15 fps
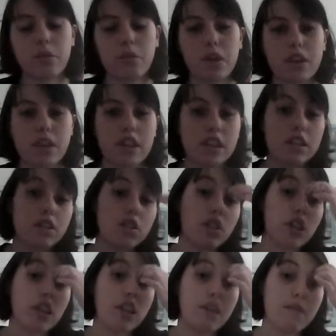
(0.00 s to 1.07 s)
within
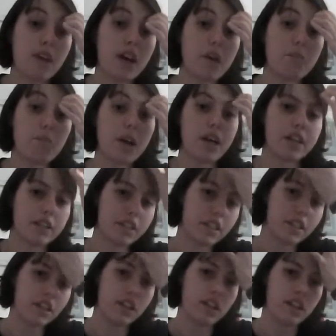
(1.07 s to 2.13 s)
Geneva, but
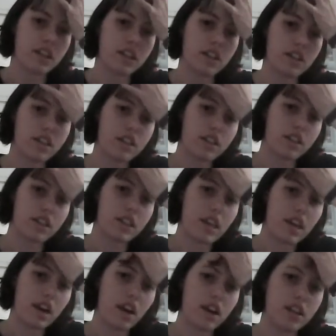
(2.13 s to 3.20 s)

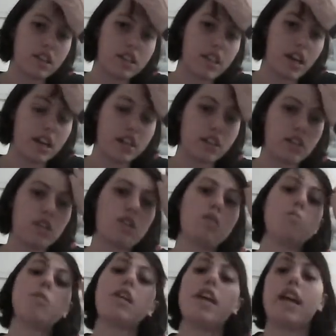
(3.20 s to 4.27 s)
they are designed to
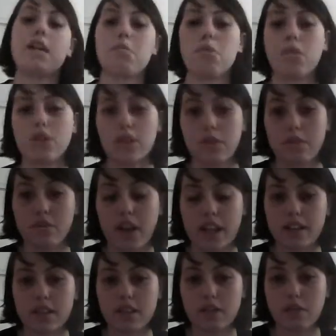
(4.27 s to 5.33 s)
be a more
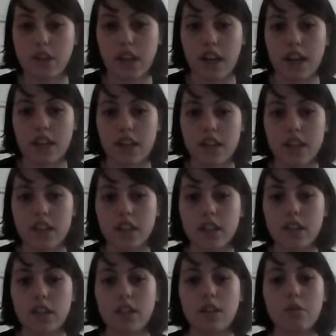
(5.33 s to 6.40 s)
defensive-like
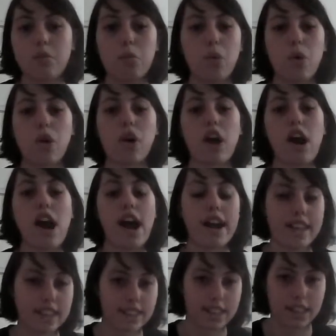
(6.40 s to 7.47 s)
more
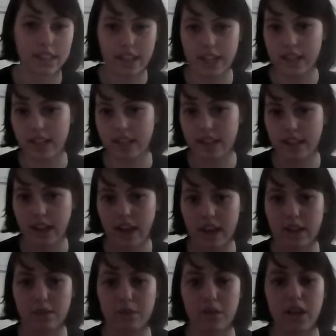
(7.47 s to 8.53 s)
isolated
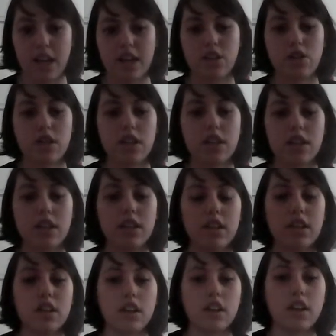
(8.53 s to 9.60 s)
kind of nation.
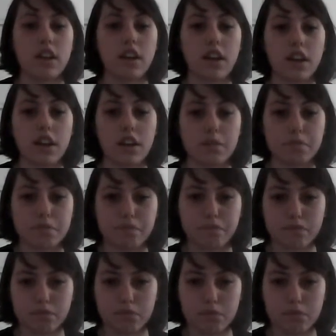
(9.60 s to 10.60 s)
Probably